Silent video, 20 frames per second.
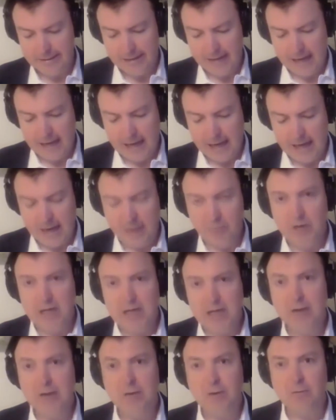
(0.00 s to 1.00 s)
And I
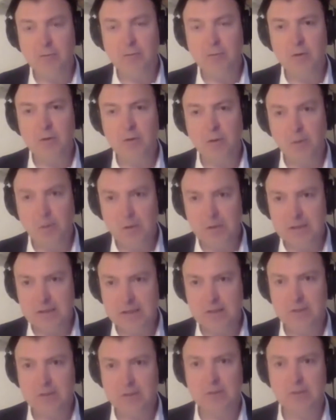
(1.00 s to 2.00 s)
really look forward
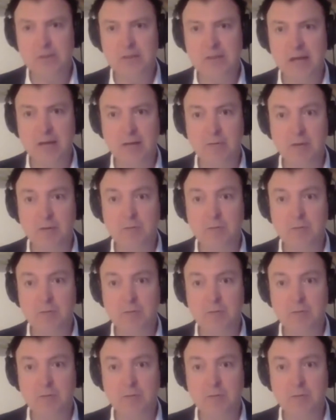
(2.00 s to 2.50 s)
also to a time